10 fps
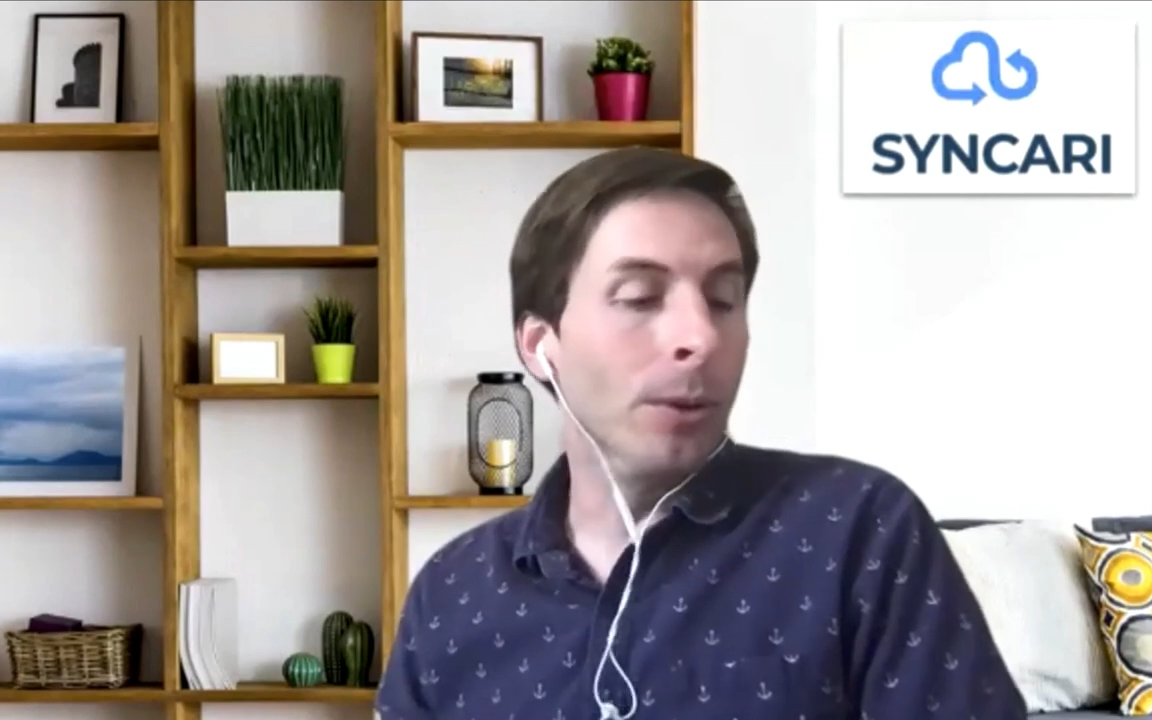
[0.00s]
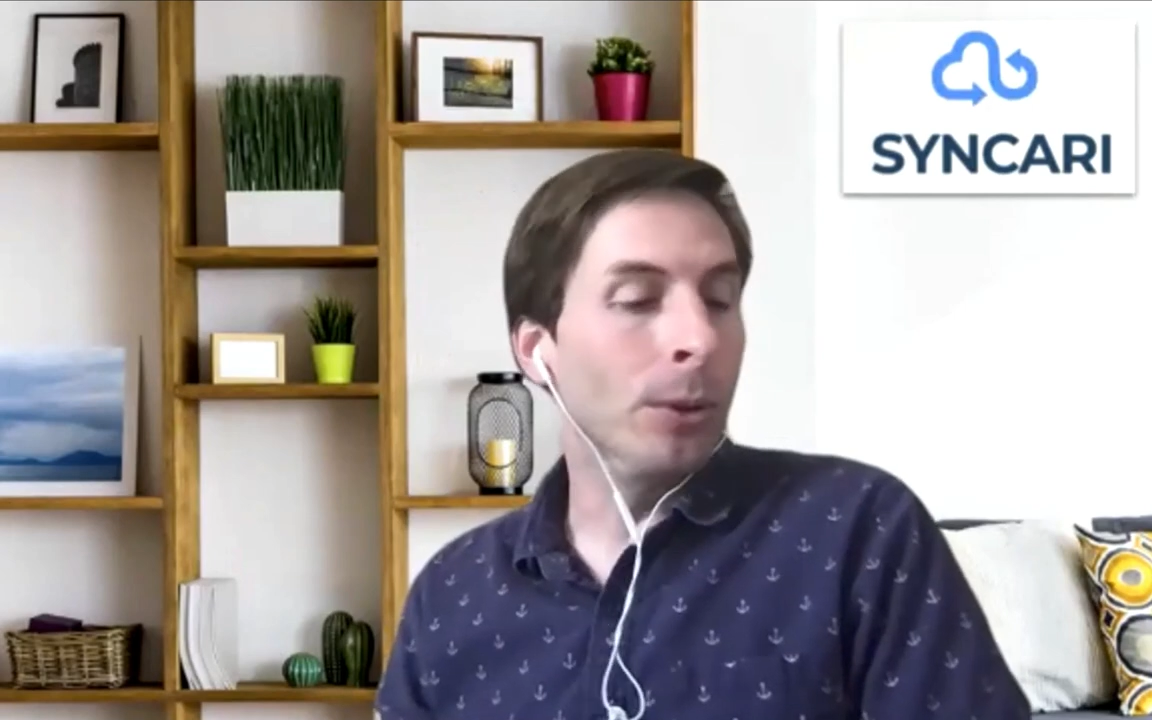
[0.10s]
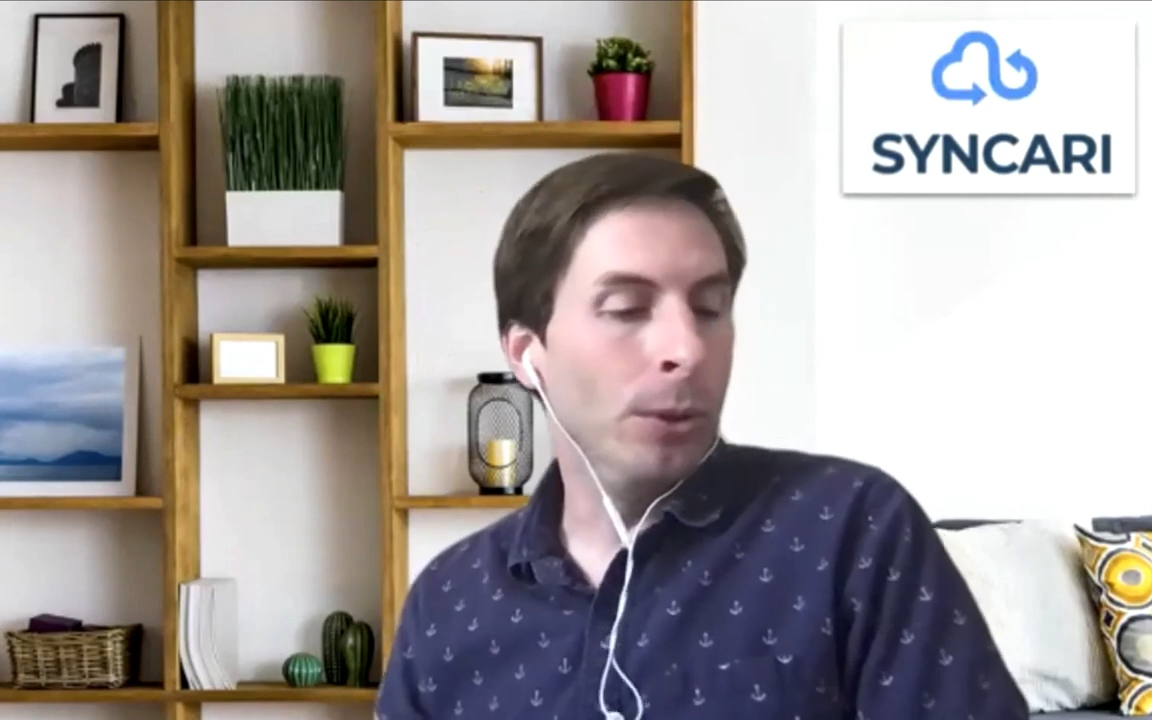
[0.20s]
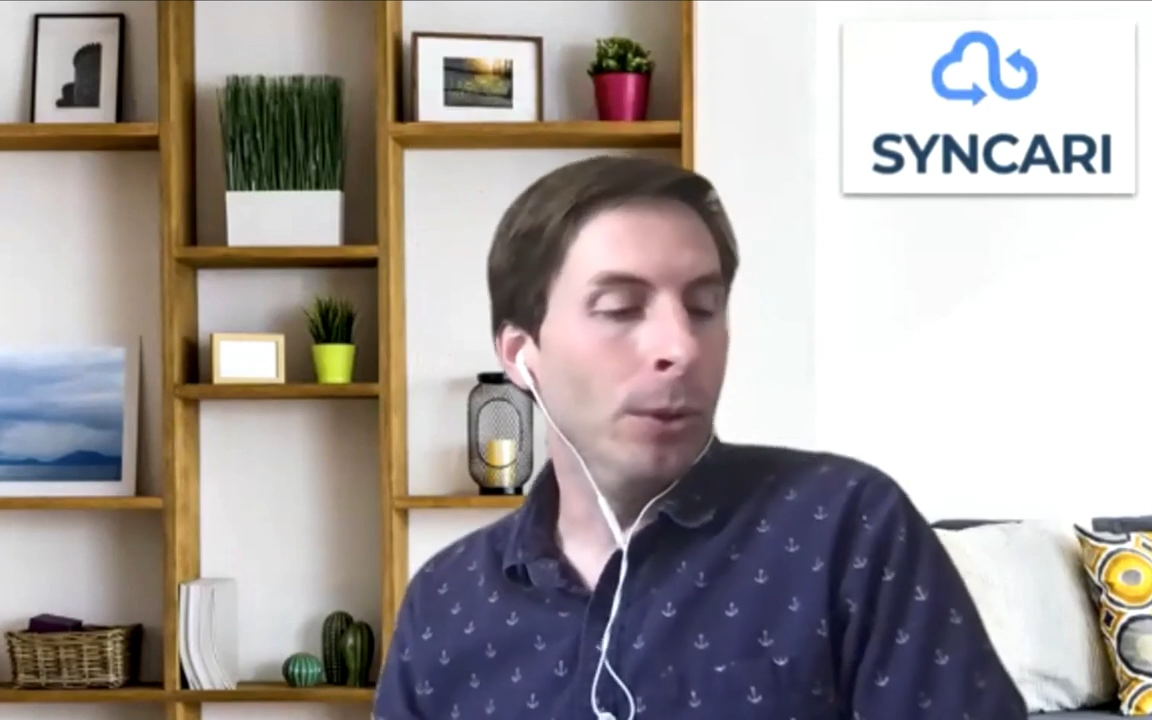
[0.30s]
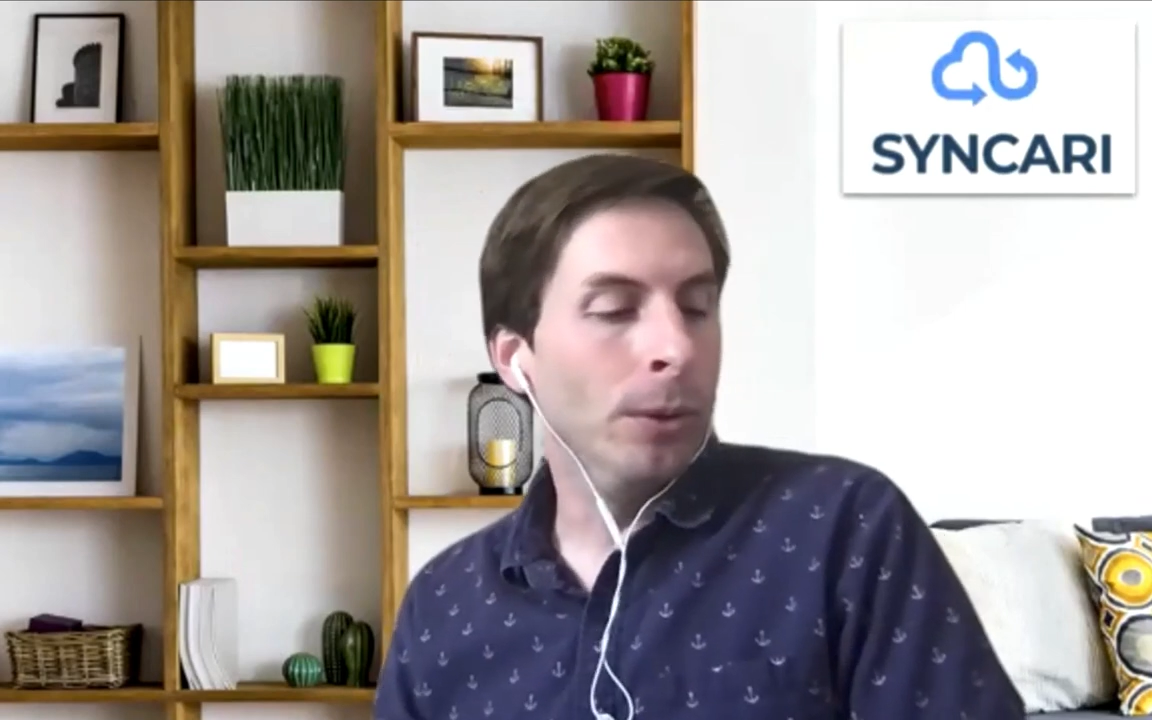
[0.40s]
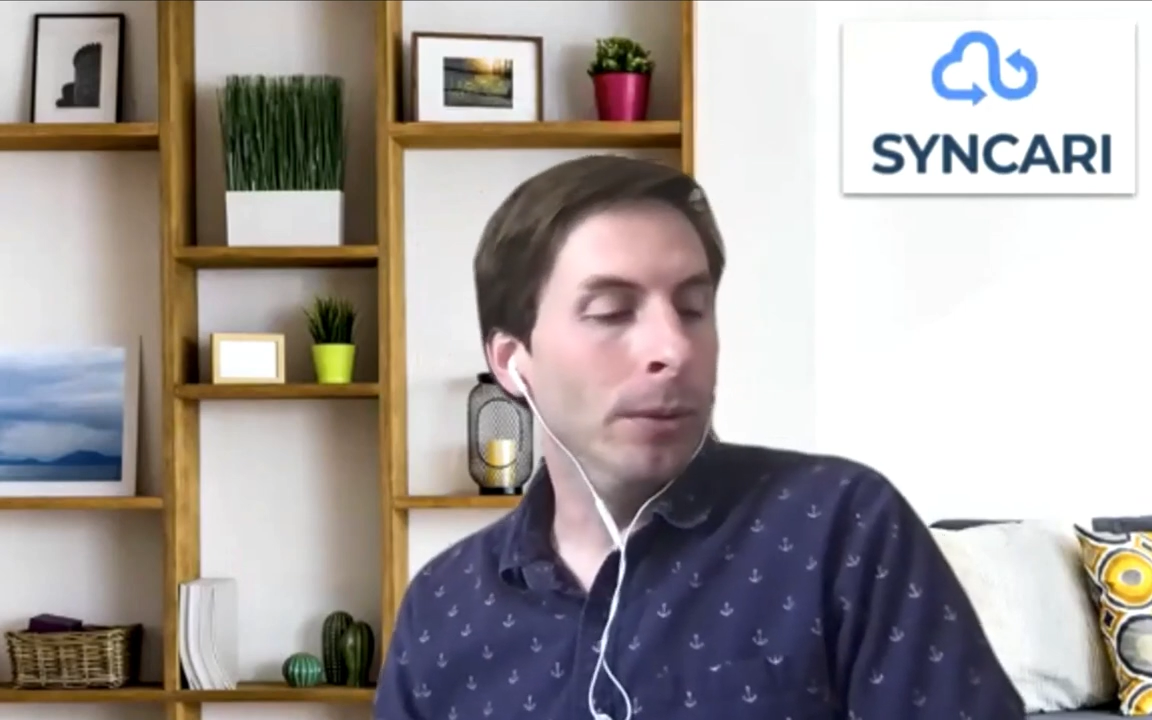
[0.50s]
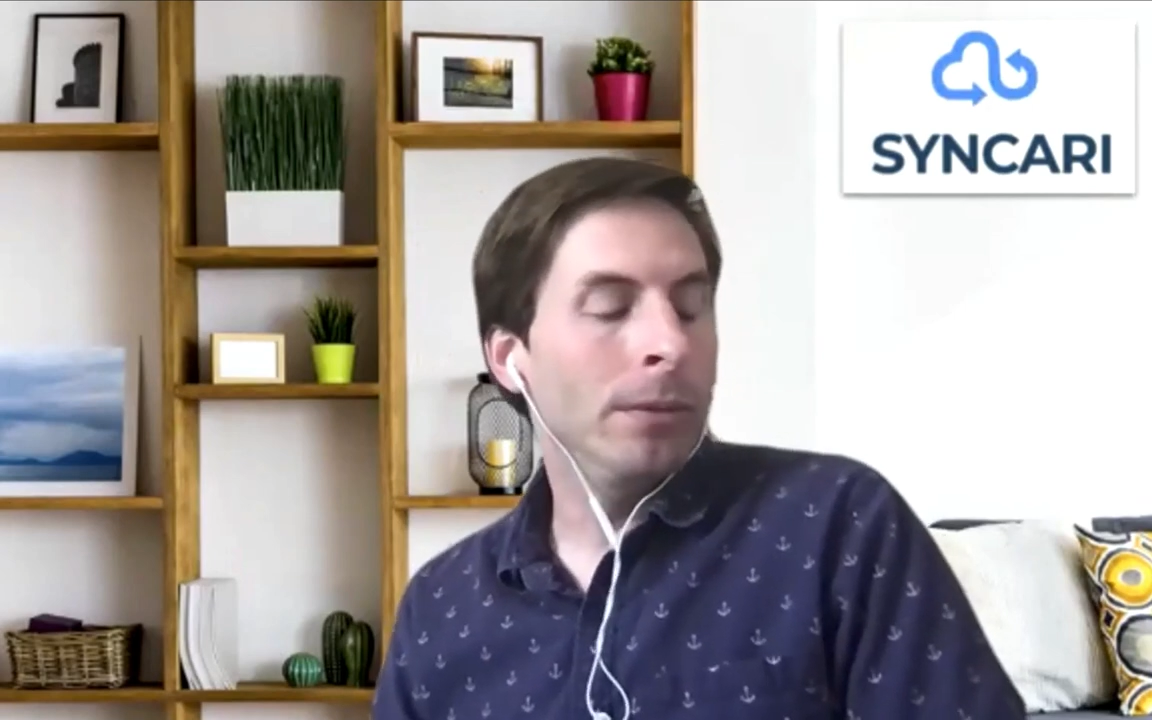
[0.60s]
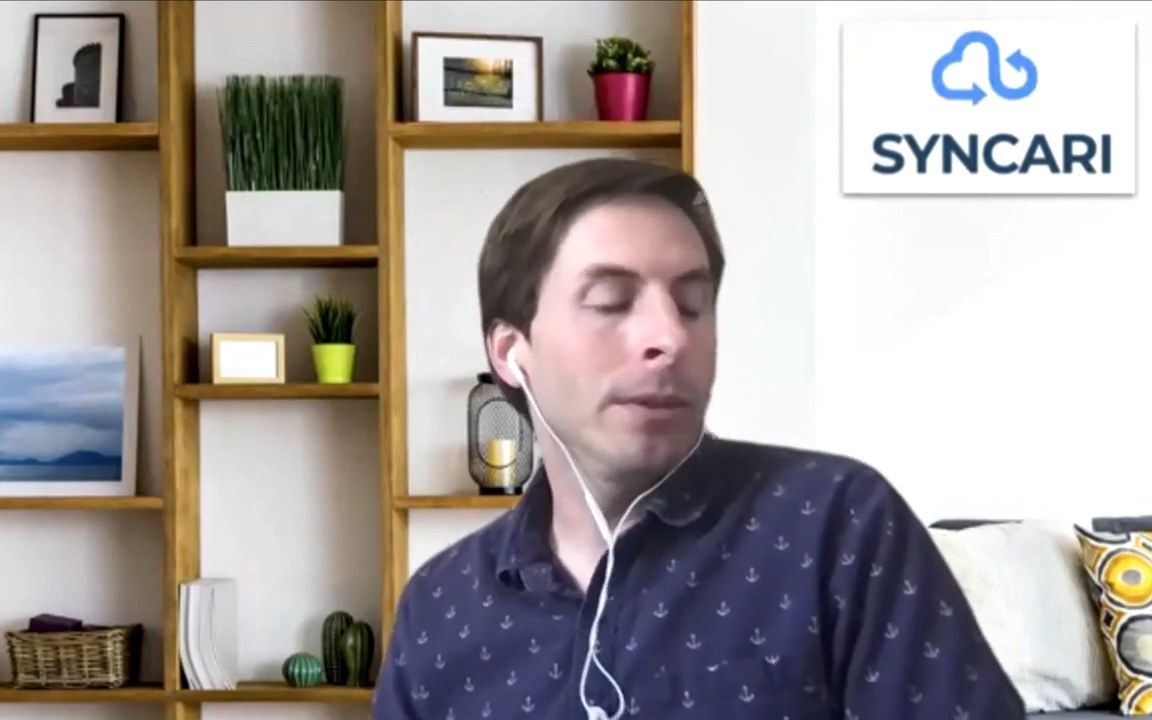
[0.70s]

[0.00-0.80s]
who